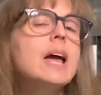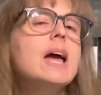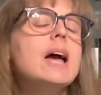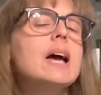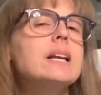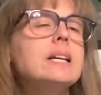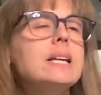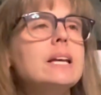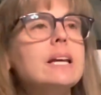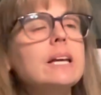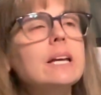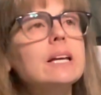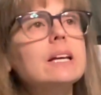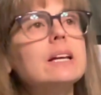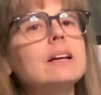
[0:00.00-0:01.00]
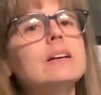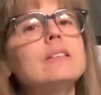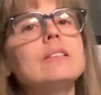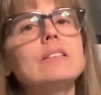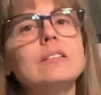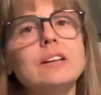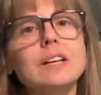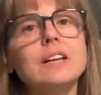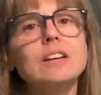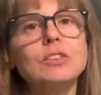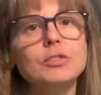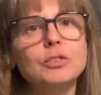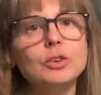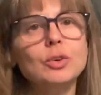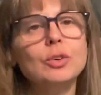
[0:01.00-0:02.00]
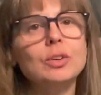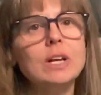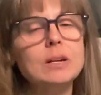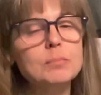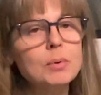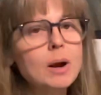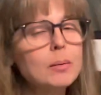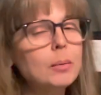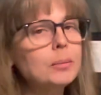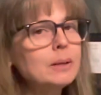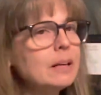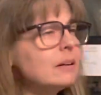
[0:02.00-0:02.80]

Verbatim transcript: and he is seeking food and probably